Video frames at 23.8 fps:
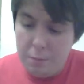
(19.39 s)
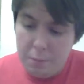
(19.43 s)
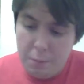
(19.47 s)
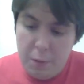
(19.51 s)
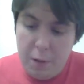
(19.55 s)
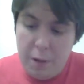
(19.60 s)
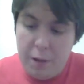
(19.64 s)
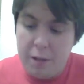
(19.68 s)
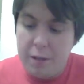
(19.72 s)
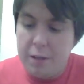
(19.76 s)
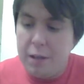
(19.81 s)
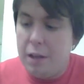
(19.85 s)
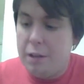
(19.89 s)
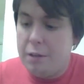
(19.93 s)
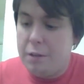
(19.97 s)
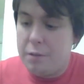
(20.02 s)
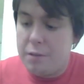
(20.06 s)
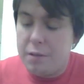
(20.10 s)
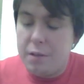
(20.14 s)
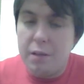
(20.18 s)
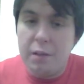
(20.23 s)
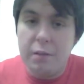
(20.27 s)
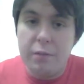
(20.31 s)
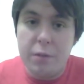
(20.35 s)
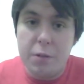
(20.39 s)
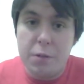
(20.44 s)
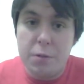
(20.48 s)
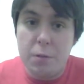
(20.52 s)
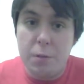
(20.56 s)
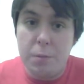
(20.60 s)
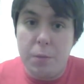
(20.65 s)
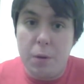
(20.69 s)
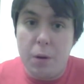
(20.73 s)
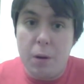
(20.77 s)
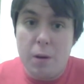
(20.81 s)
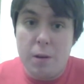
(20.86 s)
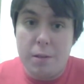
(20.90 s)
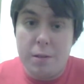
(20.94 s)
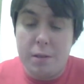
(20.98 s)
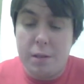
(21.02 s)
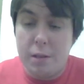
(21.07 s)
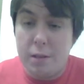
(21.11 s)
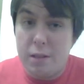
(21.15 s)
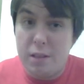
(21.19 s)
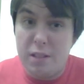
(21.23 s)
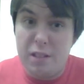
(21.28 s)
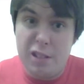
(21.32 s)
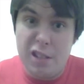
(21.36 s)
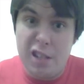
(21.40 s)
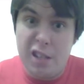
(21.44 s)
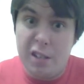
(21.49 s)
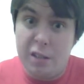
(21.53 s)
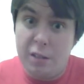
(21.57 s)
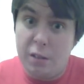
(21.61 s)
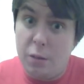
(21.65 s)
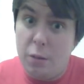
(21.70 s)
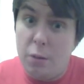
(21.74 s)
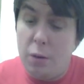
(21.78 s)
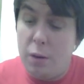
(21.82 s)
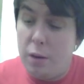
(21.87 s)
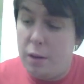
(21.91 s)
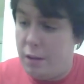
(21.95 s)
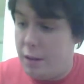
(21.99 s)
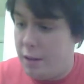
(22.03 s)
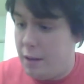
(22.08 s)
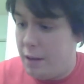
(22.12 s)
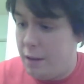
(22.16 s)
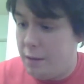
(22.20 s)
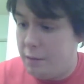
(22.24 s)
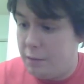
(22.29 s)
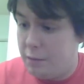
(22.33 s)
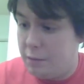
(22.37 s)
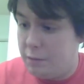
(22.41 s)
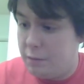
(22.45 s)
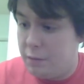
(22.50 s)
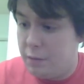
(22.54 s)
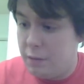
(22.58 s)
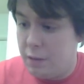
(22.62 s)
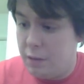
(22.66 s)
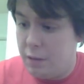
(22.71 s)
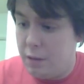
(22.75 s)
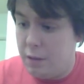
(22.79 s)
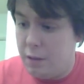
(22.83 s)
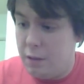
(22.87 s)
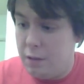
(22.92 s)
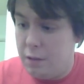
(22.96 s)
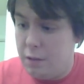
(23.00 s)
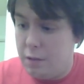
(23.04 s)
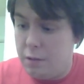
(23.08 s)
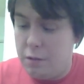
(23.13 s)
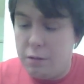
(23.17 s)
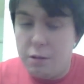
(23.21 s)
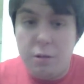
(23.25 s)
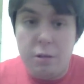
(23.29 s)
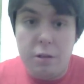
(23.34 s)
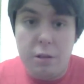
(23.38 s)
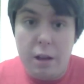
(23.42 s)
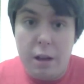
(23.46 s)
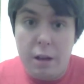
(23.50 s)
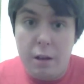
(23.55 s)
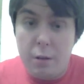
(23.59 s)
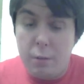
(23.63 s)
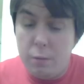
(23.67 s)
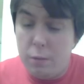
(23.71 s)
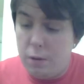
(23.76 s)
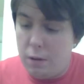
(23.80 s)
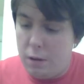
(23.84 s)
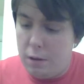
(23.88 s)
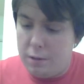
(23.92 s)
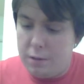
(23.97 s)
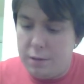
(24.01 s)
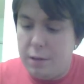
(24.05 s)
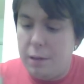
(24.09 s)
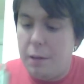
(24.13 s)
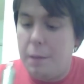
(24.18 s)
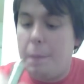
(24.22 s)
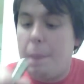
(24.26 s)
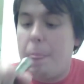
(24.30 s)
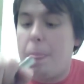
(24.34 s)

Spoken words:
break it down to its individual parts other than taking the coil out and show you how it works.